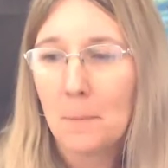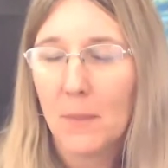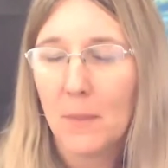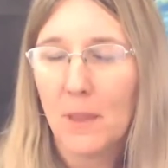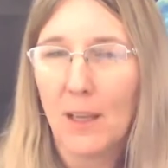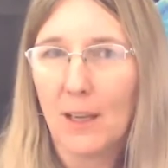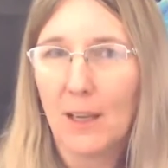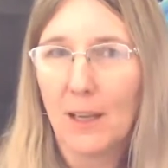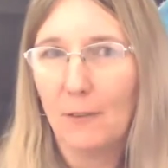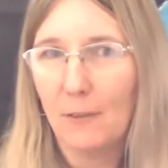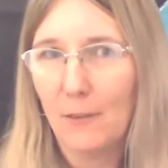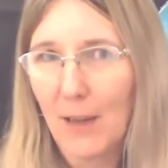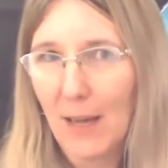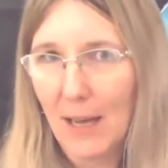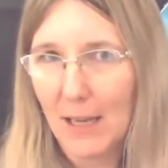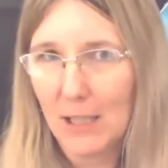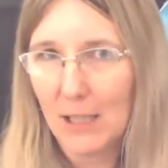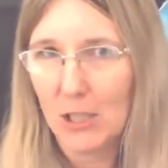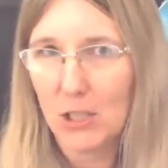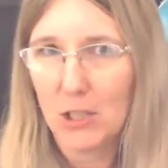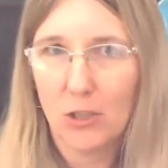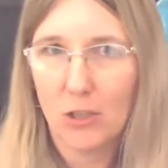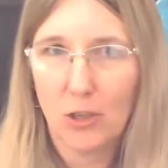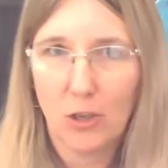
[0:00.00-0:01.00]
like a
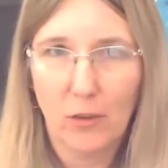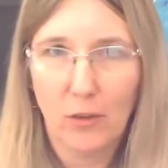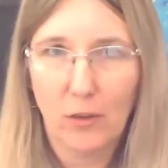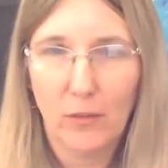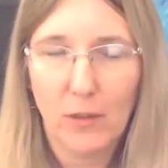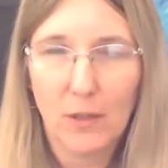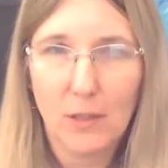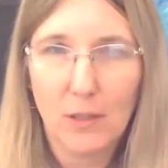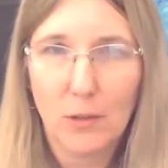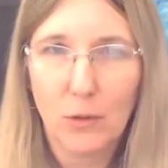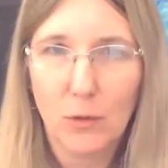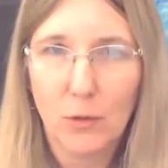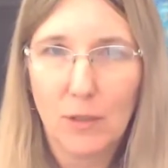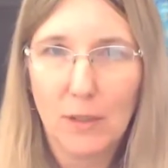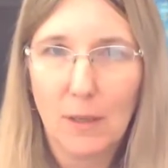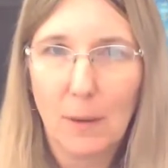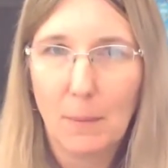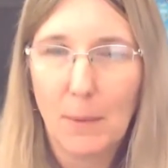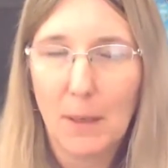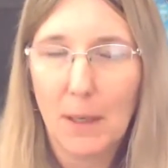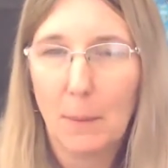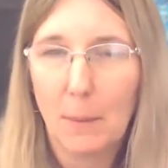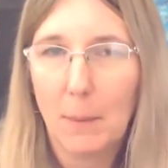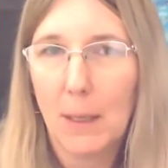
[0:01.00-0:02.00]
varnish surface or
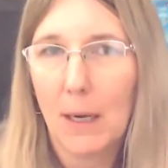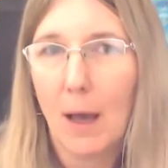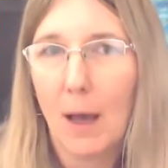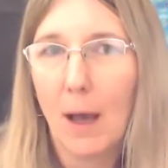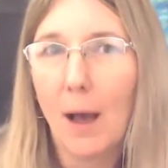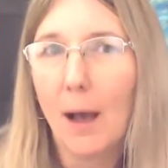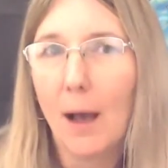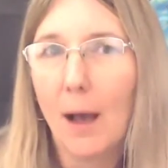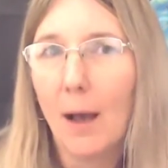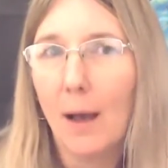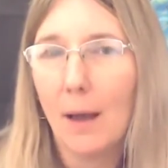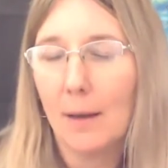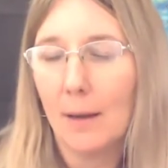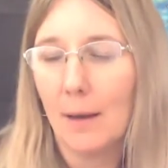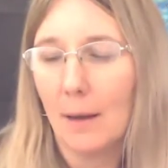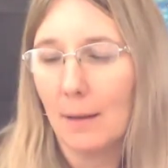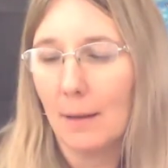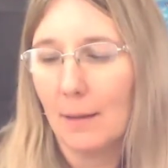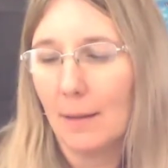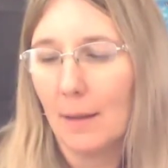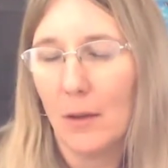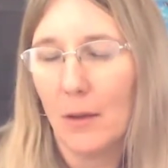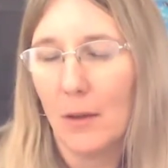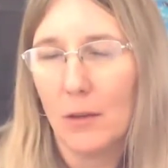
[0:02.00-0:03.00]
something a bit
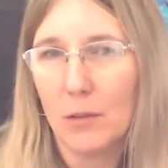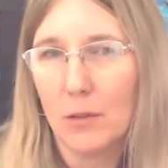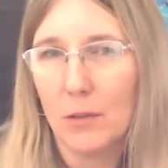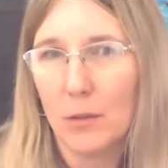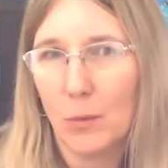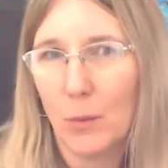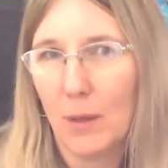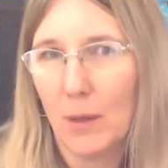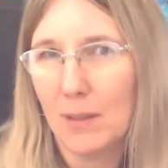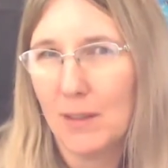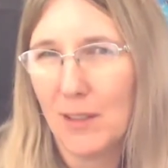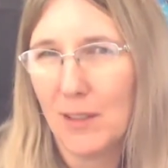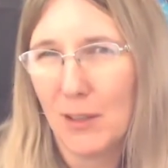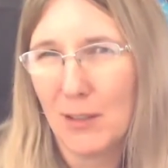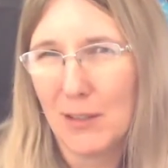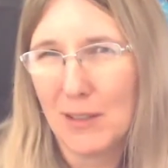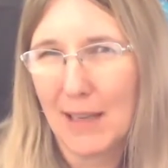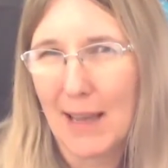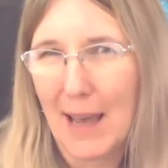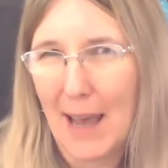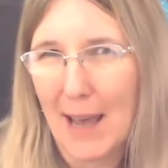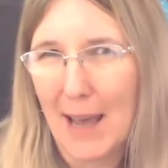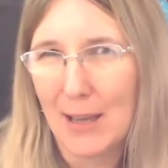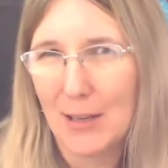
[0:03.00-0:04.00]
harder, once those
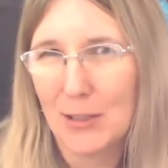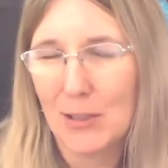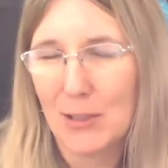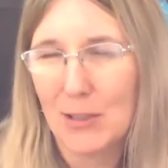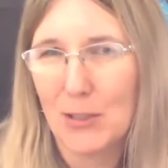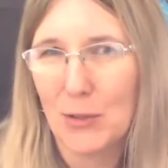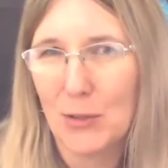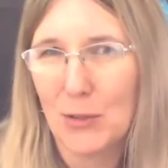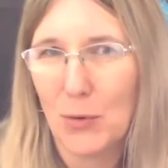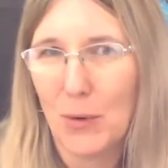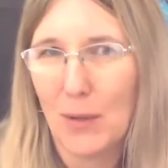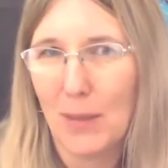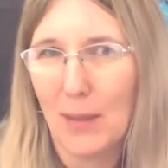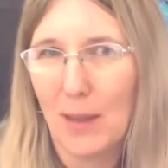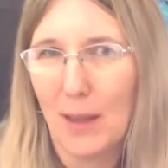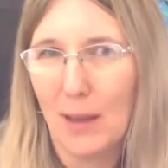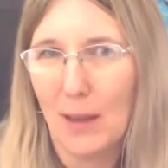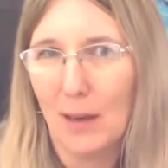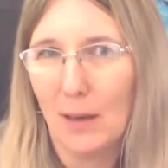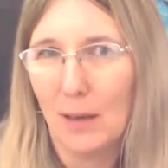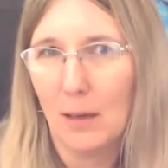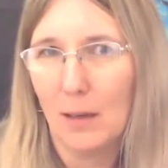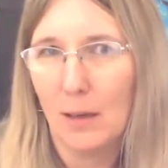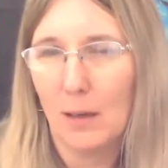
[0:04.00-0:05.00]
gouges are in
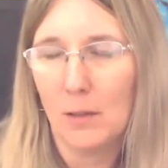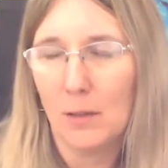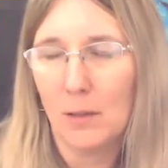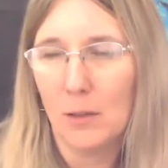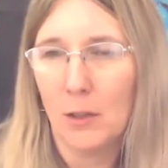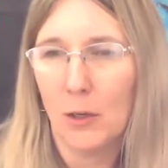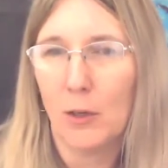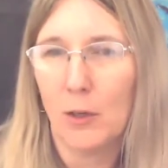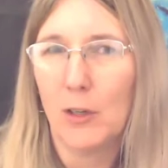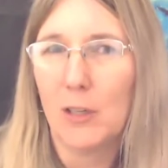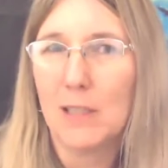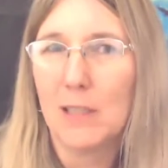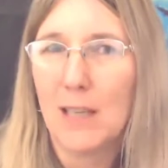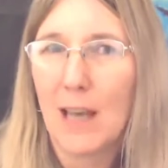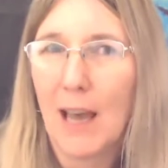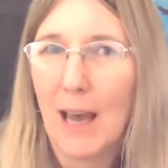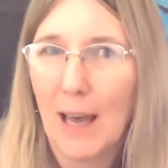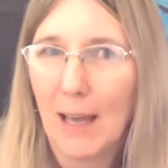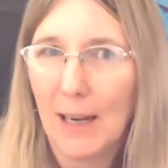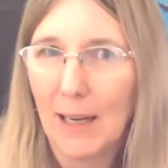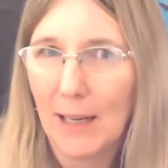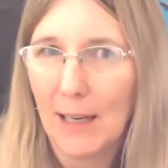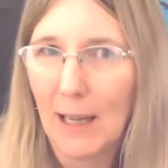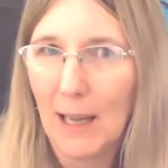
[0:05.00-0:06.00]
there, you know, and it's
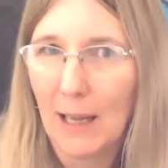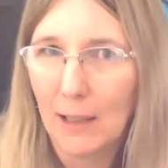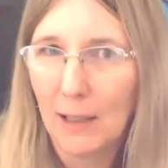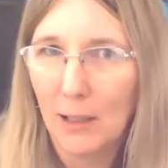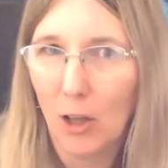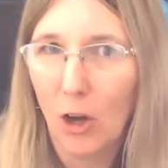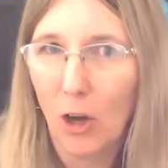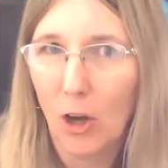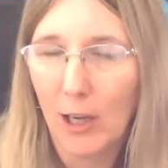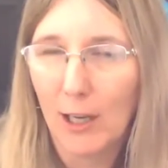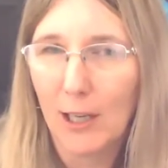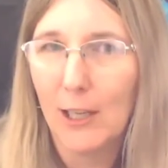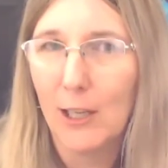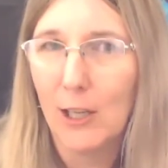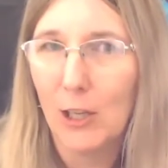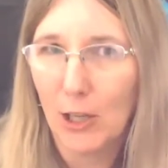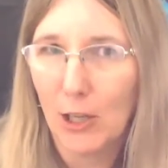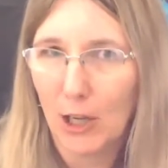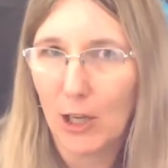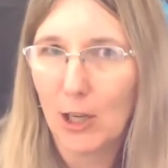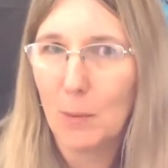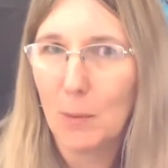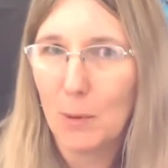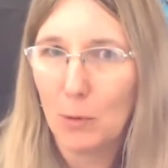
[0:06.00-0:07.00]
highly unlikely you're
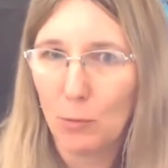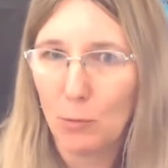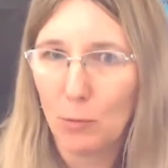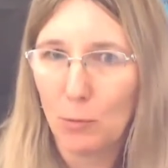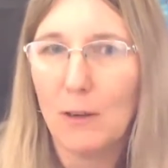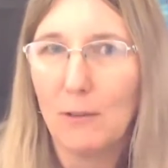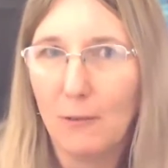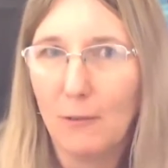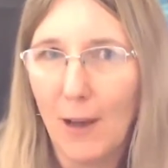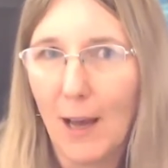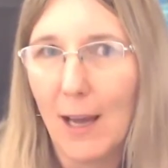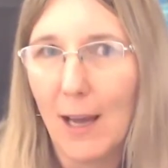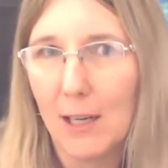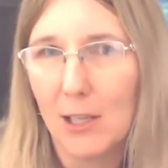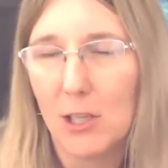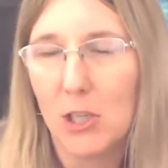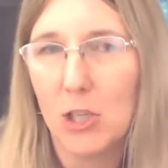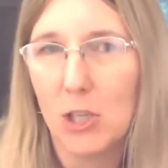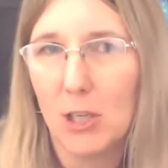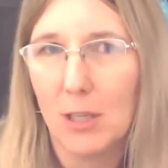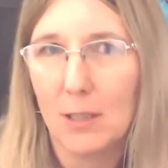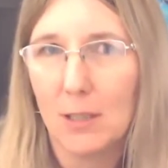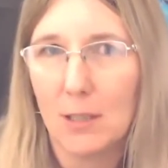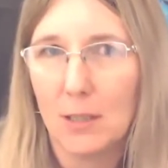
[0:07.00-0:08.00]
going to be
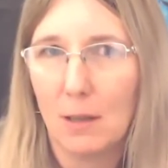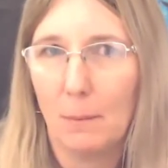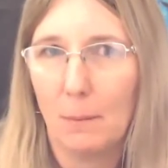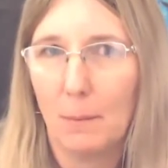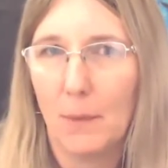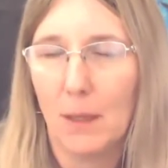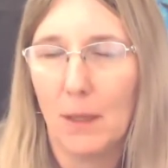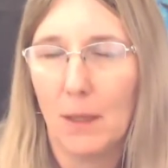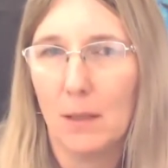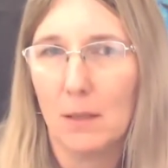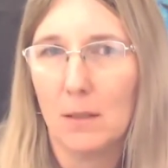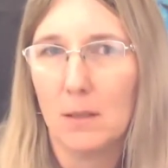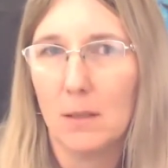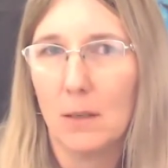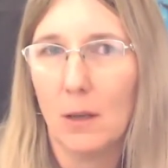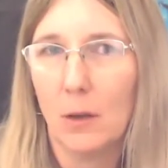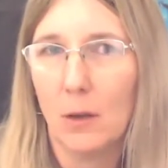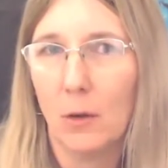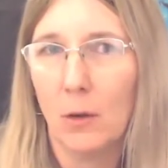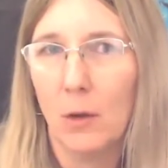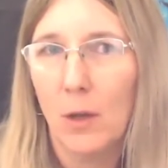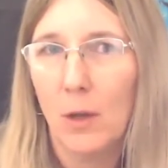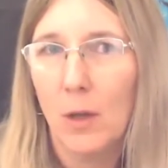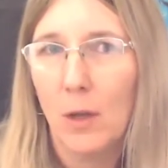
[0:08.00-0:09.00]
re-varnishing something.
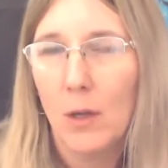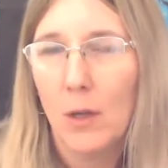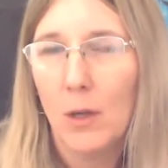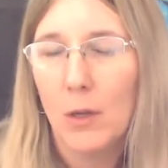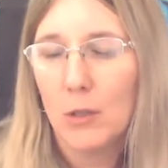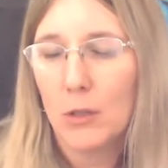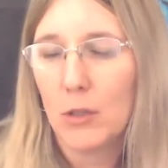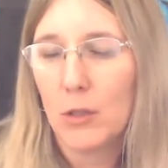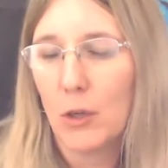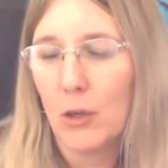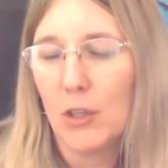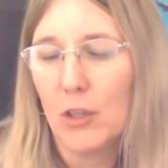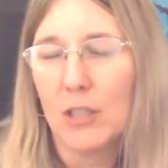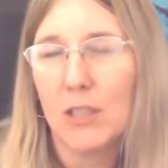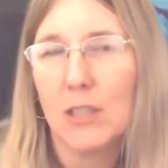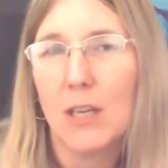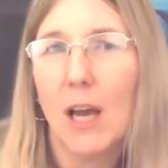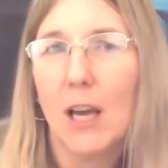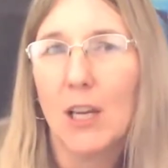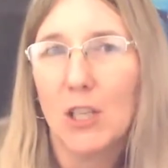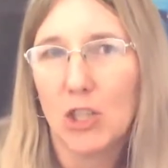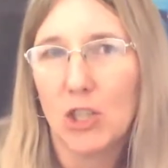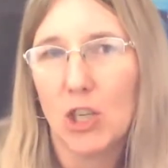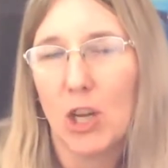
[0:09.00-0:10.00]
So to
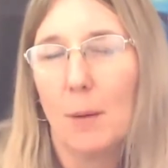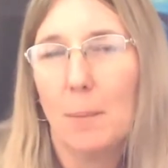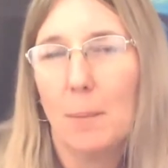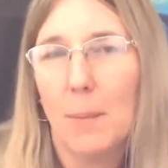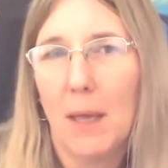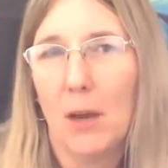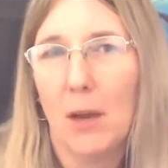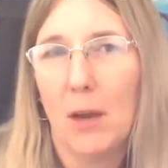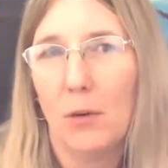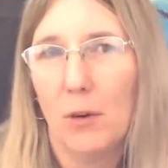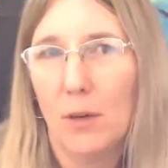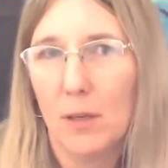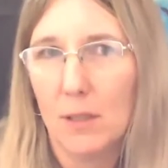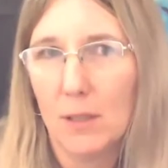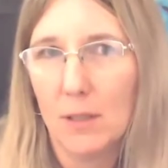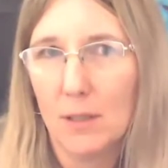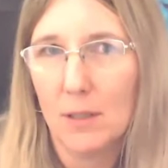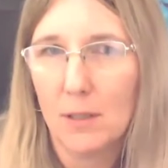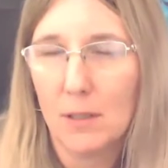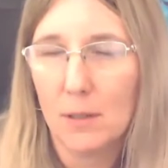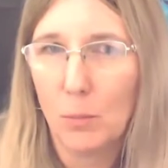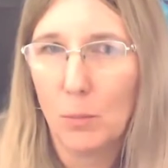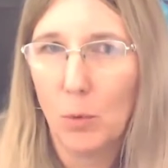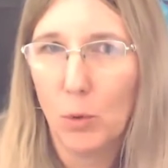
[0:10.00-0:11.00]
touch up areas
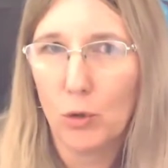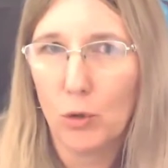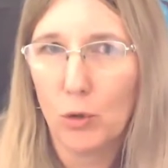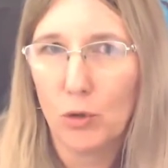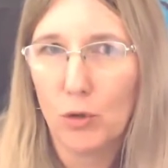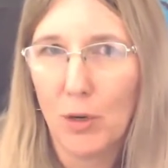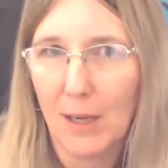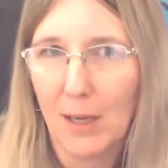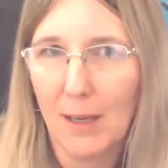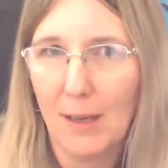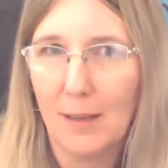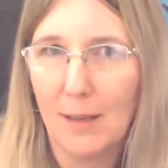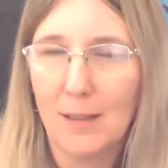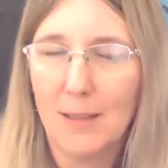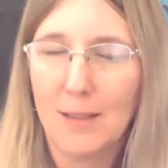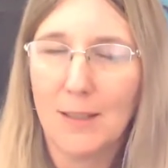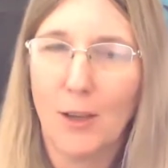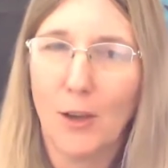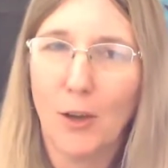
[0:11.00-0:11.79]
is more tricky.